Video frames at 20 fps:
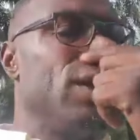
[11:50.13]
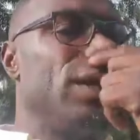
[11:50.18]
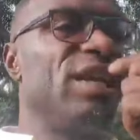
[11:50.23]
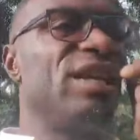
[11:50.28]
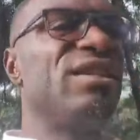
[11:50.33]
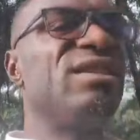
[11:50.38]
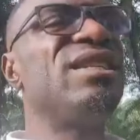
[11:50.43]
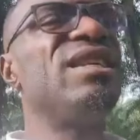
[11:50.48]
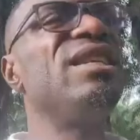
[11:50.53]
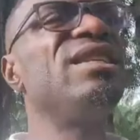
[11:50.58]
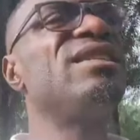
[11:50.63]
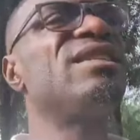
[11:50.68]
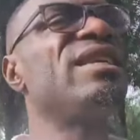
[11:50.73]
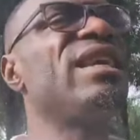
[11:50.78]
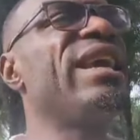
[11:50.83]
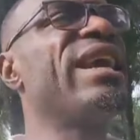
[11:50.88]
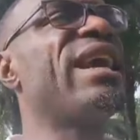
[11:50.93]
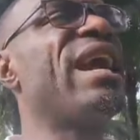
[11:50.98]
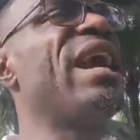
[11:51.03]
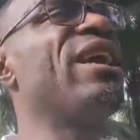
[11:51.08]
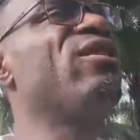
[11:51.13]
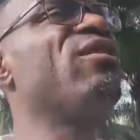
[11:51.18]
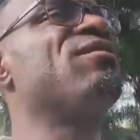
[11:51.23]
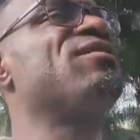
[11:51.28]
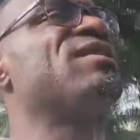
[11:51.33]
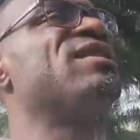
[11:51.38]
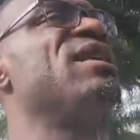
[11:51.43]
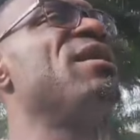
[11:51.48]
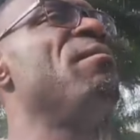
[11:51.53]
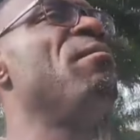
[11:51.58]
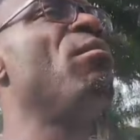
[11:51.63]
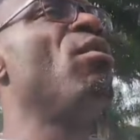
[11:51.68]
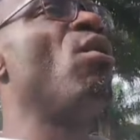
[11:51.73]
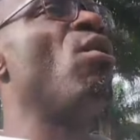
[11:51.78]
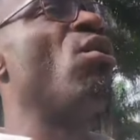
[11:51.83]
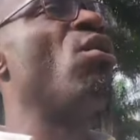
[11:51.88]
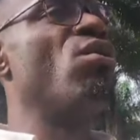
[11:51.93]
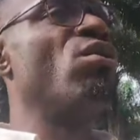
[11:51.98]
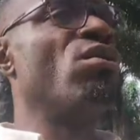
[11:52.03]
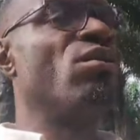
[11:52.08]
It is a kind of
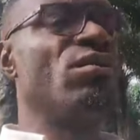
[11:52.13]
symbol.